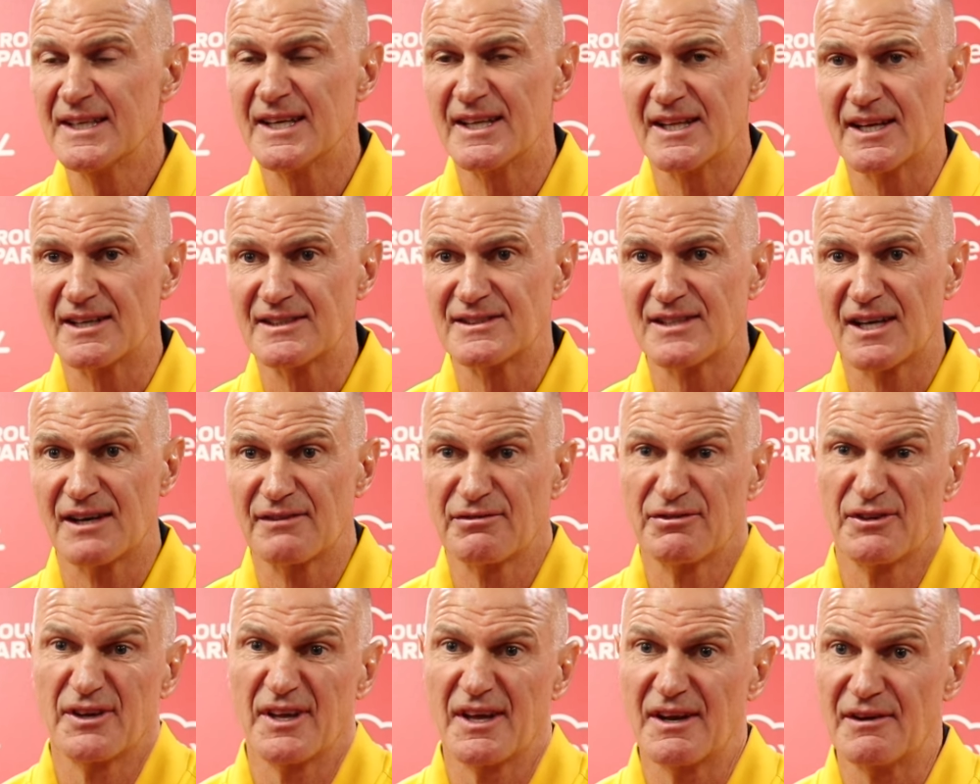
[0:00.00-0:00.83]
Yeah, they were
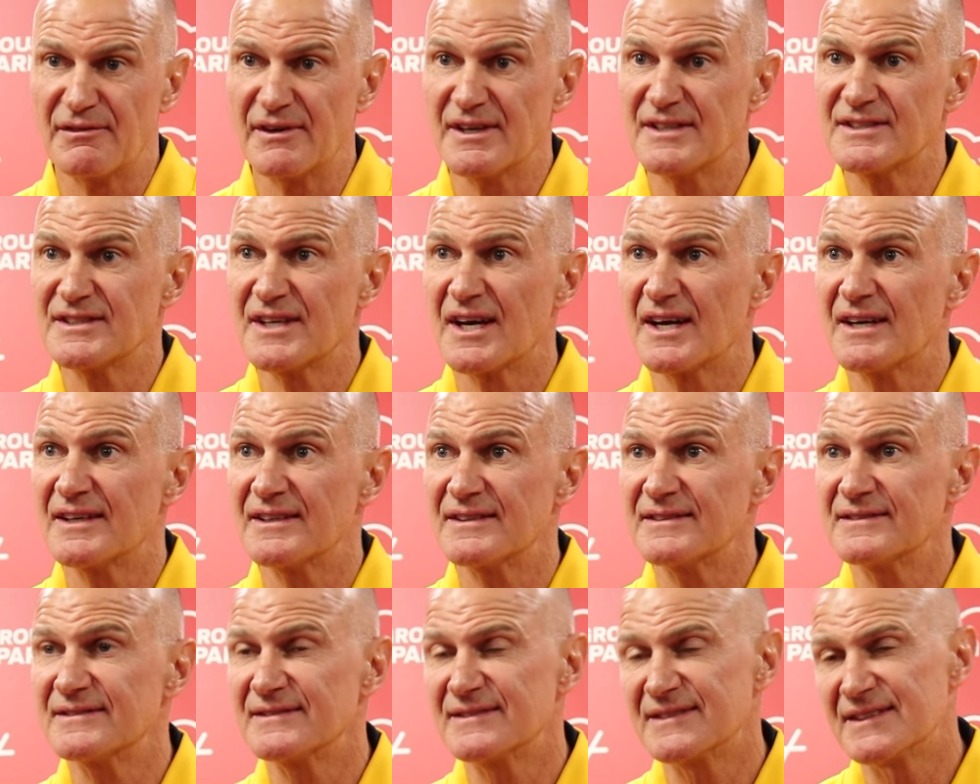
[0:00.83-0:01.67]
tough. They had a red zone
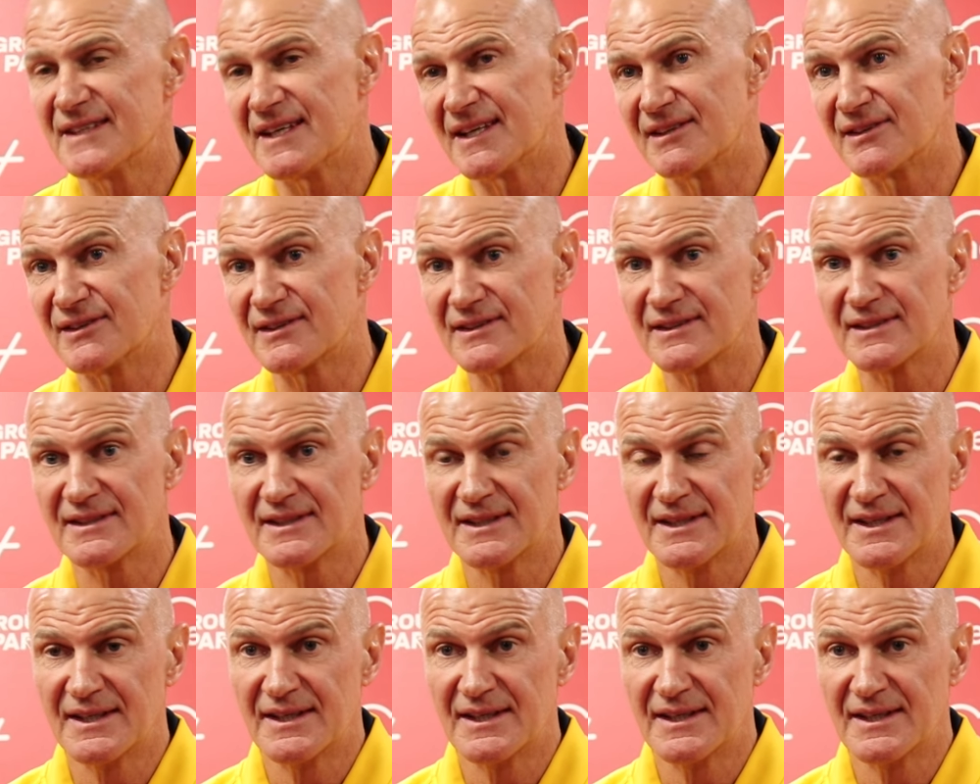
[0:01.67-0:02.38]
and, yeah, look,